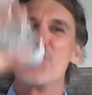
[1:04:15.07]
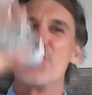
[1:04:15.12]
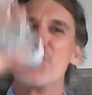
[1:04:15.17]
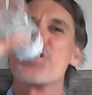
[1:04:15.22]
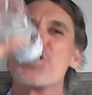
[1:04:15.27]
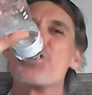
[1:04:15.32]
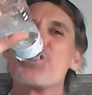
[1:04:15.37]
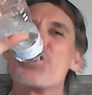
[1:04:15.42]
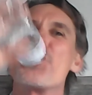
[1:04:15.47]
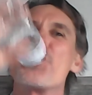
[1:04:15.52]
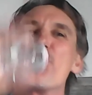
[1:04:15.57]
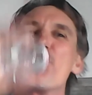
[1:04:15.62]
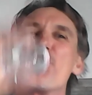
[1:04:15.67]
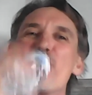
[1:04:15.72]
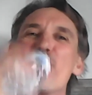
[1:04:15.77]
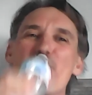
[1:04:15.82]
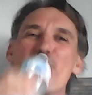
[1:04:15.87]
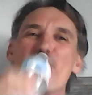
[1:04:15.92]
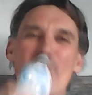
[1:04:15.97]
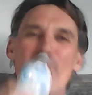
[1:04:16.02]
Unless I was
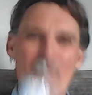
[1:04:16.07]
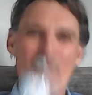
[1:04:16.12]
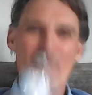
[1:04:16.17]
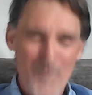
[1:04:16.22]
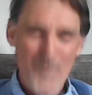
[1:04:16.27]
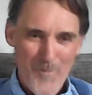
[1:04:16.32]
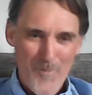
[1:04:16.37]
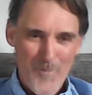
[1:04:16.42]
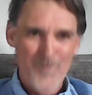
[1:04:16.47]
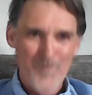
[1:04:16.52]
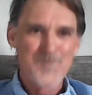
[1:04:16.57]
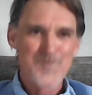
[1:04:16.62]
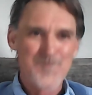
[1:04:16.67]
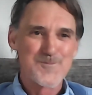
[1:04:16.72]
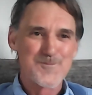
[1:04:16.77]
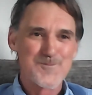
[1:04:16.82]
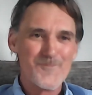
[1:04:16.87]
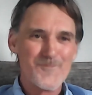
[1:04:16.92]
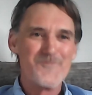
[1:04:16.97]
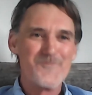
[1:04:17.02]
on my phone
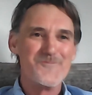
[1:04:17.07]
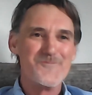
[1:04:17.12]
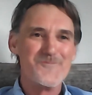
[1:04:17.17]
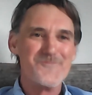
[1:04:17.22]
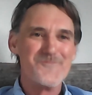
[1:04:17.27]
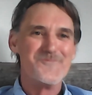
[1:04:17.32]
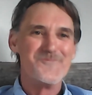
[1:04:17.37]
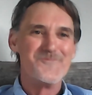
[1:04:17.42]
calling for help.